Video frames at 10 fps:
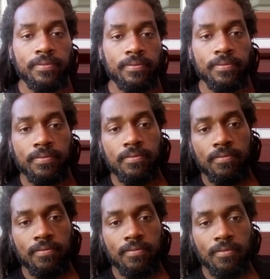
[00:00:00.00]

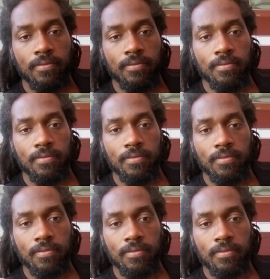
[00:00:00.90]

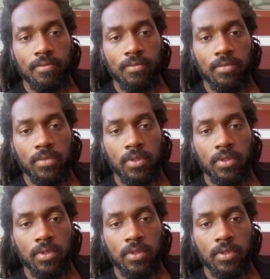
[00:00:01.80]
[no speech]